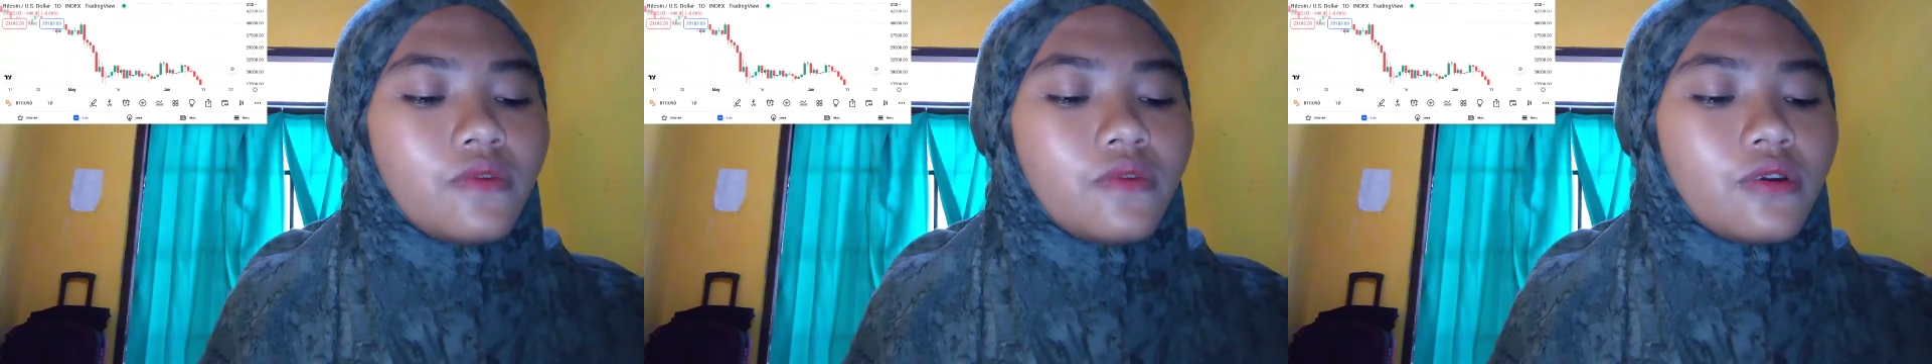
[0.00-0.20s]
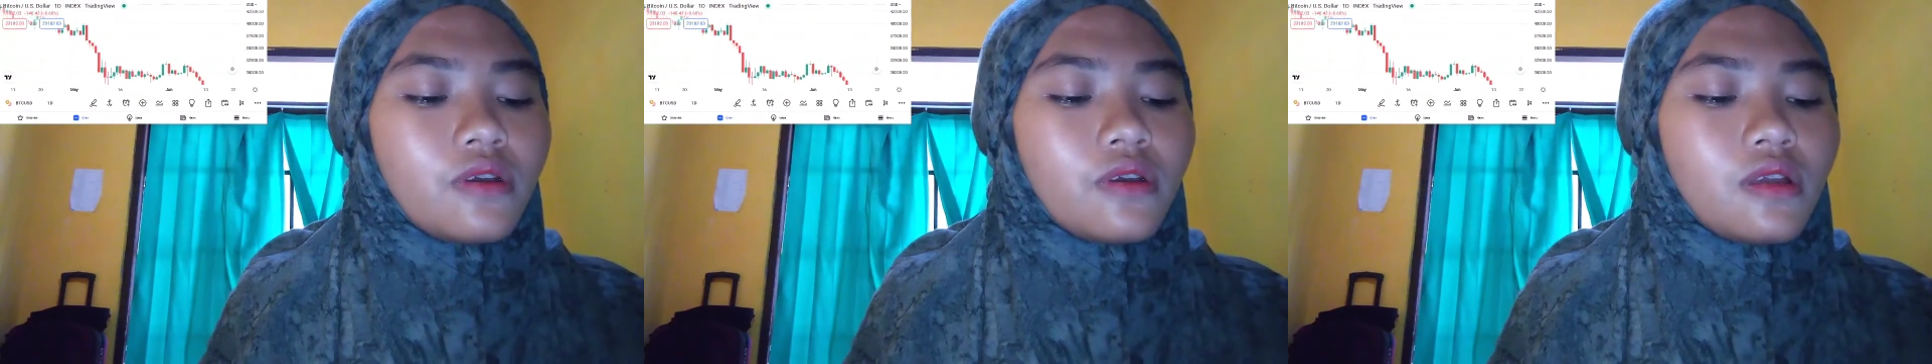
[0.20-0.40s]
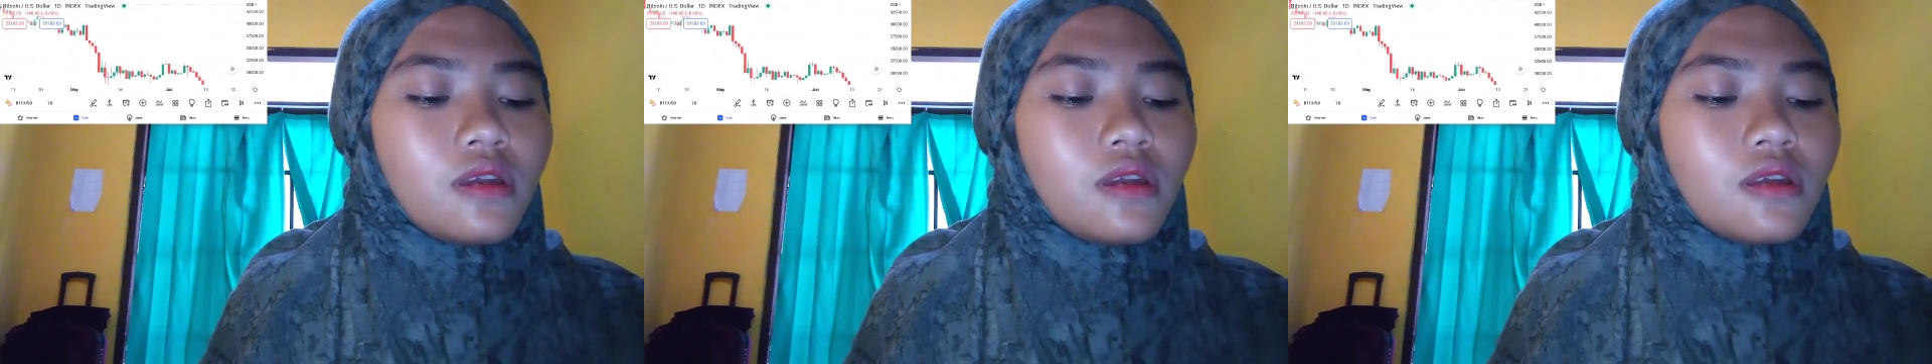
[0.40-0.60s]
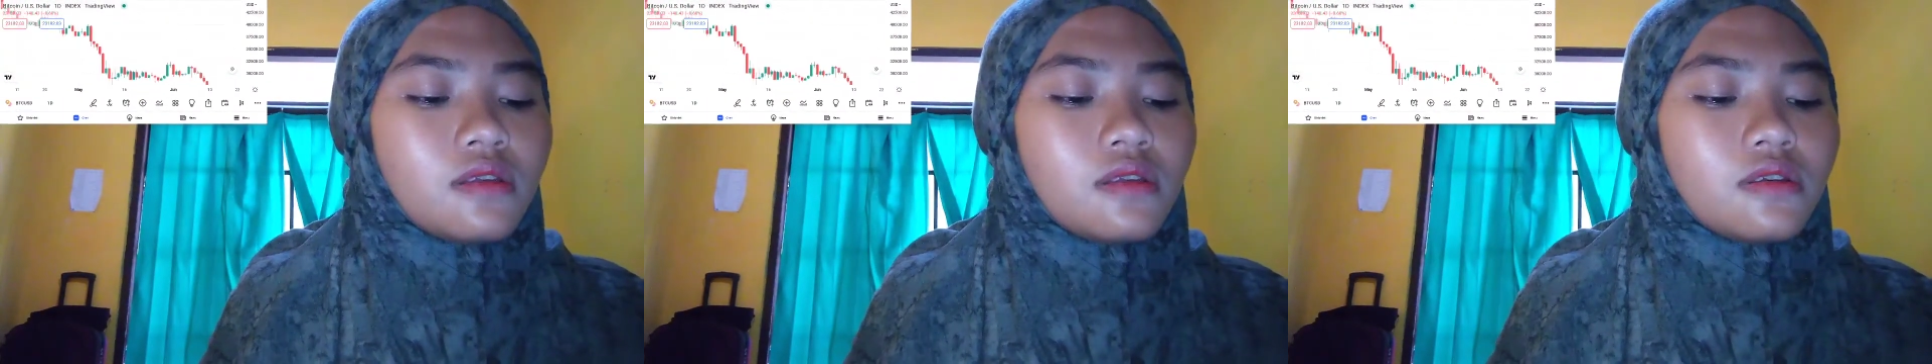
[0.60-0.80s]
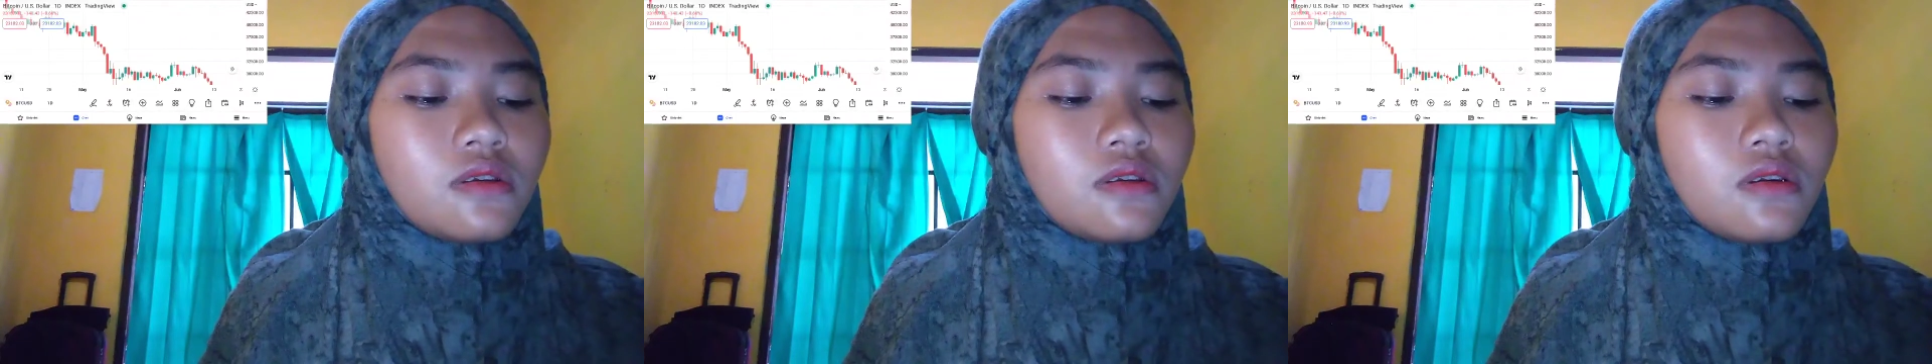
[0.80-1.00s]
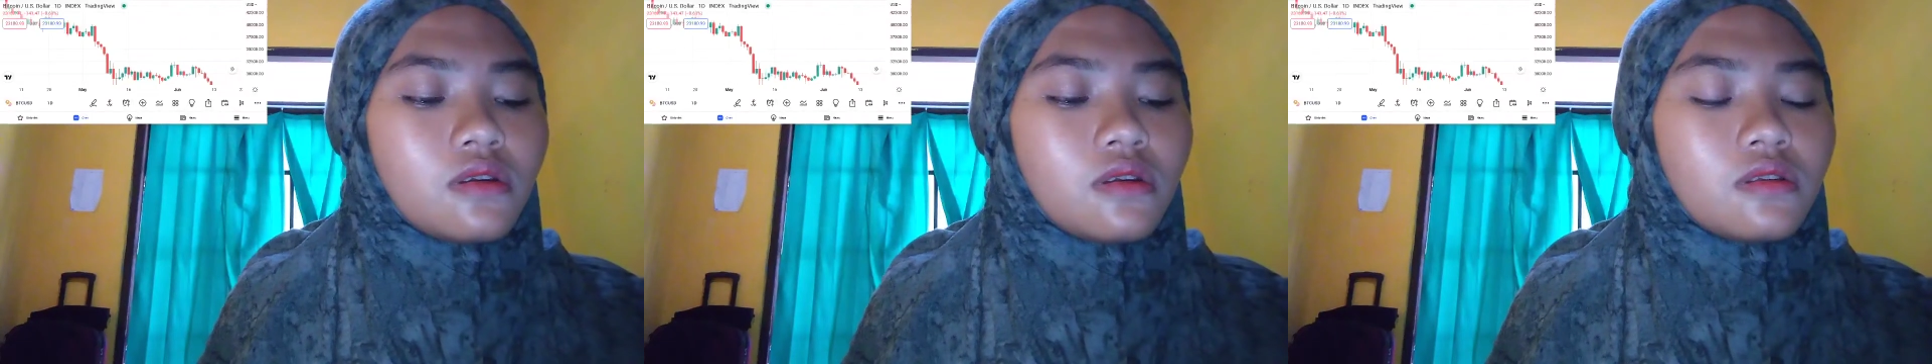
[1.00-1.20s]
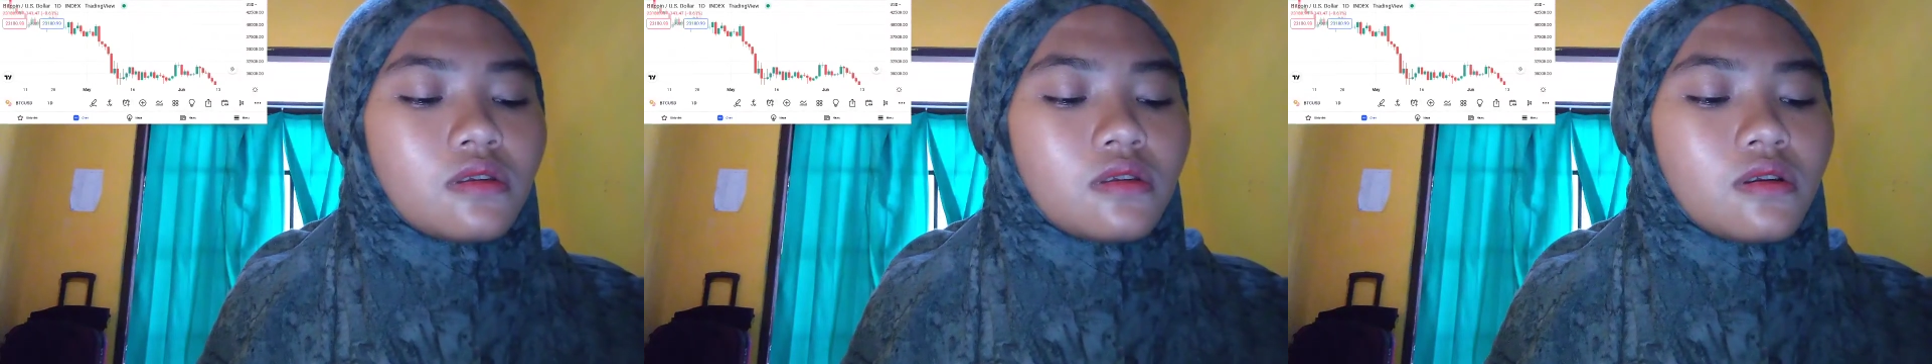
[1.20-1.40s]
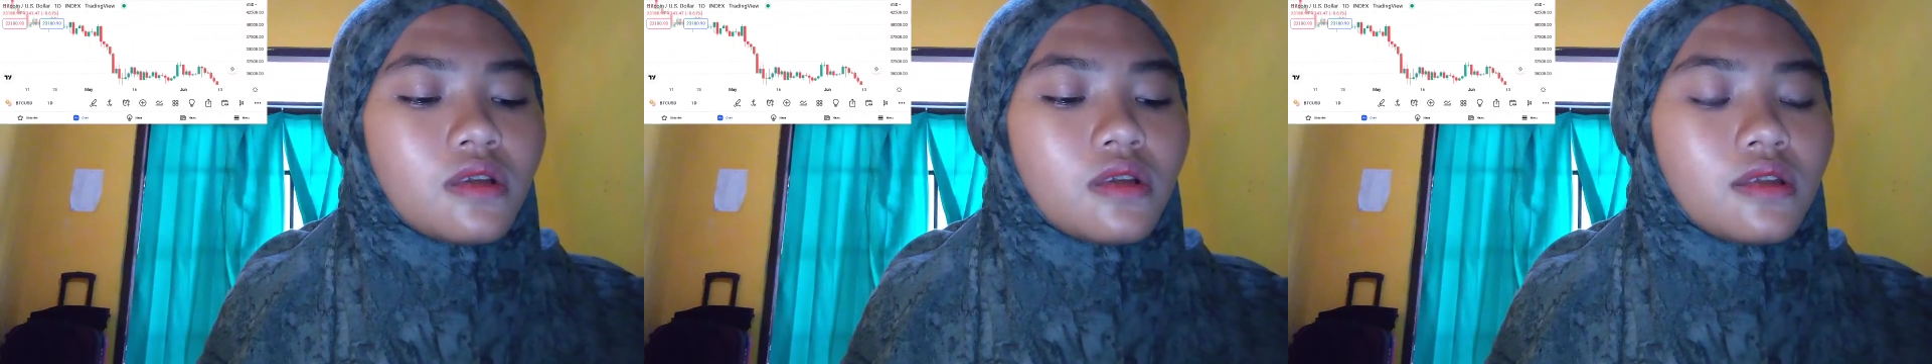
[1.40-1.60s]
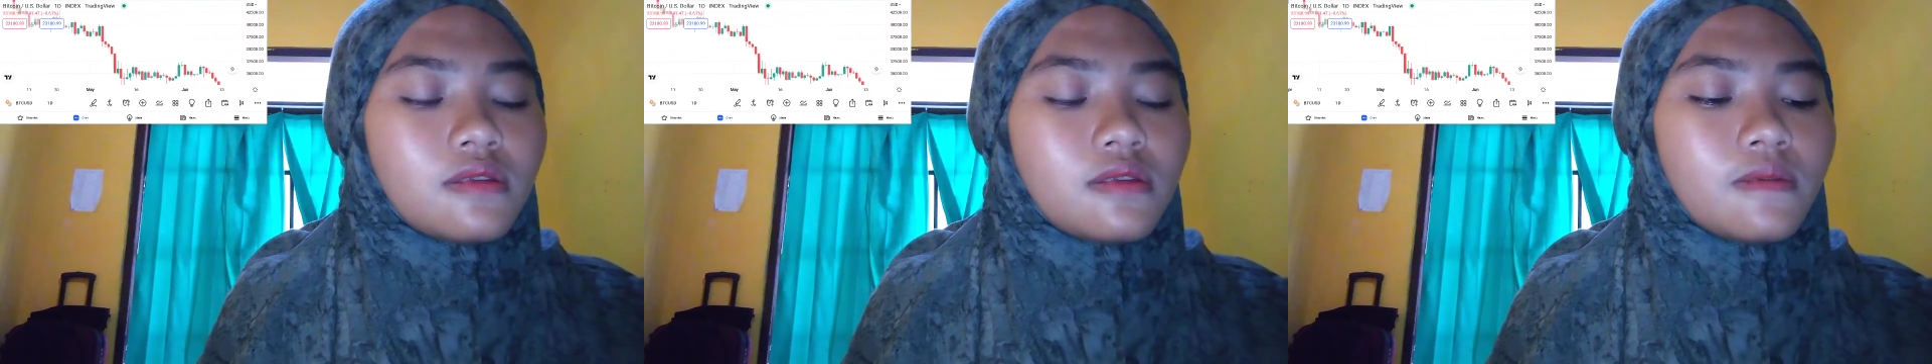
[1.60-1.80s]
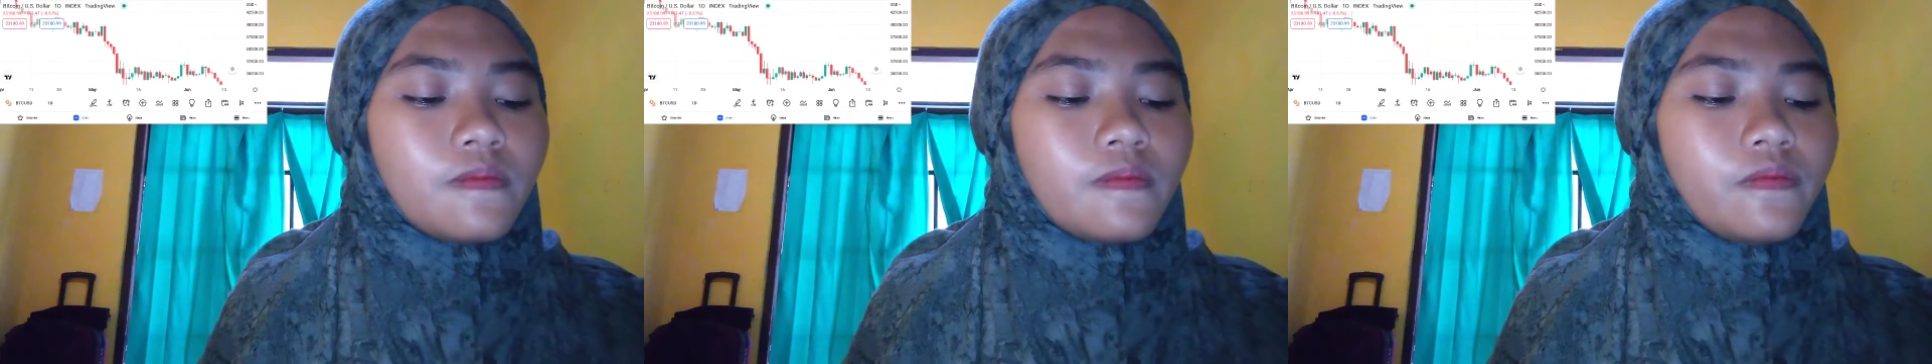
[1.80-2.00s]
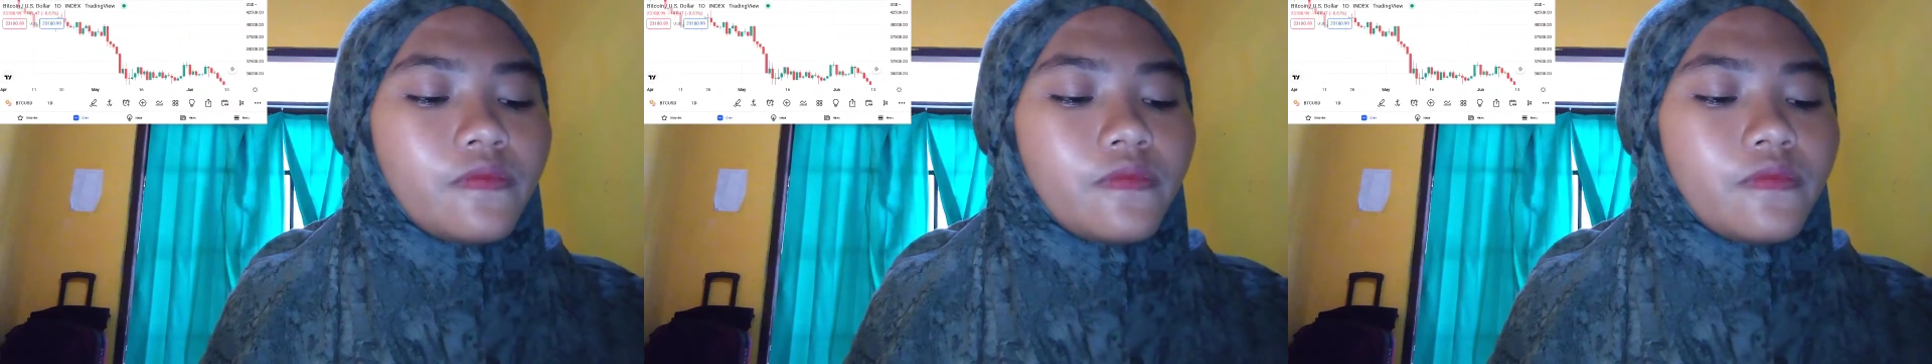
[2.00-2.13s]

blockchain data storage.